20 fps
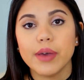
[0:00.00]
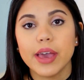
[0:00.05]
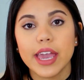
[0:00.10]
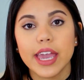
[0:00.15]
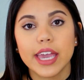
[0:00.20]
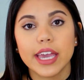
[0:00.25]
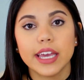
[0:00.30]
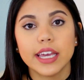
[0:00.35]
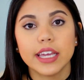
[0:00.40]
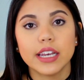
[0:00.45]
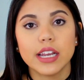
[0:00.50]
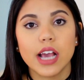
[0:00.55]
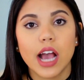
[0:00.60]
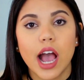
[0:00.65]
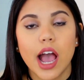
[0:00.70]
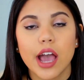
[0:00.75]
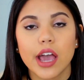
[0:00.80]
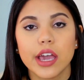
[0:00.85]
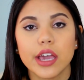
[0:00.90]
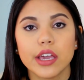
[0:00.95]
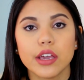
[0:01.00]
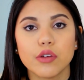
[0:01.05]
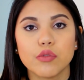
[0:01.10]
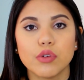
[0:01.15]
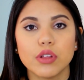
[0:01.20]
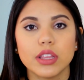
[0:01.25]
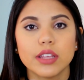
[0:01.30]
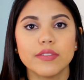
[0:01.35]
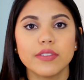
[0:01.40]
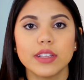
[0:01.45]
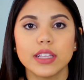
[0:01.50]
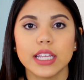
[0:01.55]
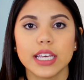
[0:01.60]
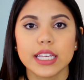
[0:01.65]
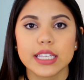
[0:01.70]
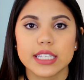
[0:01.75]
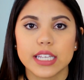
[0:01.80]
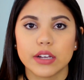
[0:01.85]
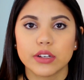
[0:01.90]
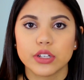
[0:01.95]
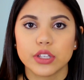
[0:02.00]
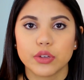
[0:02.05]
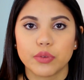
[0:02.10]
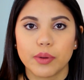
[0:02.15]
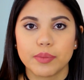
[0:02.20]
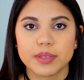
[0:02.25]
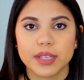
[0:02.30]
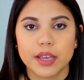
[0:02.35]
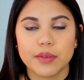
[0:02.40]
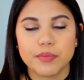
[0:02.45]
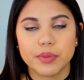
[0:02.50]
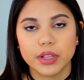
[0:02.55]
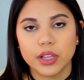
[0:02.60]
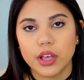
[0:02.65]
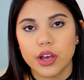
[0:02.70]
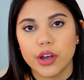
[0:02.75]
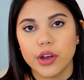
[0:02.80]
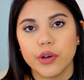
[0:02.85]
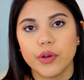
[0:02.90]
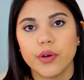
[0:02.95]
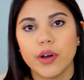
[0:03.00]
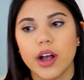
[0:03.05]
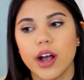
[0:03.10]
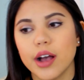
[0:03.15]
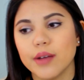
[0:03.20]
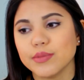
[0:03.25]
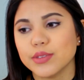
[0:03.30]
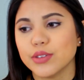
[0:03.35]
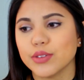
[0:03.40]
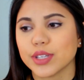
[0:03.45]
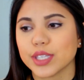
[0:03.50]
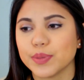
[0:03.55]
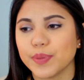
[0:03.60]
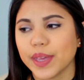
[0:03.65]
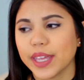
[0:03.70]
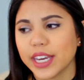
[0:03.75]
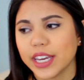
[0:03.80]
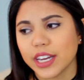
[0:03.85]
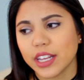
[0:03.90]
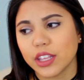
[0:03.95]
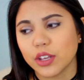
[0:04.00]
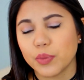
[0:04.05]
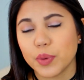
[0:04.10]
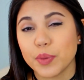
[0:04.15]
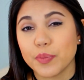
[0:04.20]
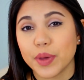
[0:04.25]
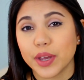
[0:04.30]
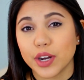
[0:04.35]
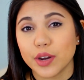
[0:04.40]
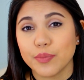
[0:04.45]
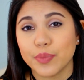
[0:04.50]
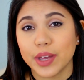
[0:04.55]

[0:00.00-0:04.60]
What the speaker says: and I will leave a link down to their website below to explain it a little bit better,